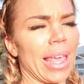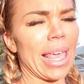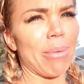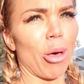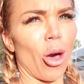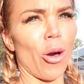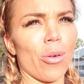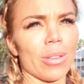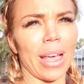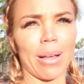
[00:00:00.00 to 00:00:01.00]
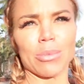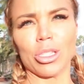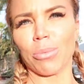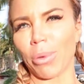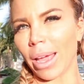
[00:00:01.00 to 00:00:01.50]
emo, like I'm
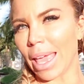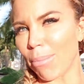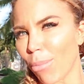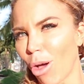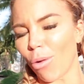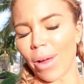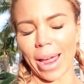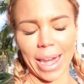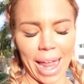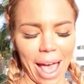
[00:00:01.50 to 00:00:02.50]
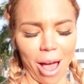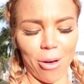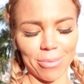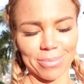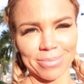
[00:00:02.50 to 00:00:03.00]
super emo right now,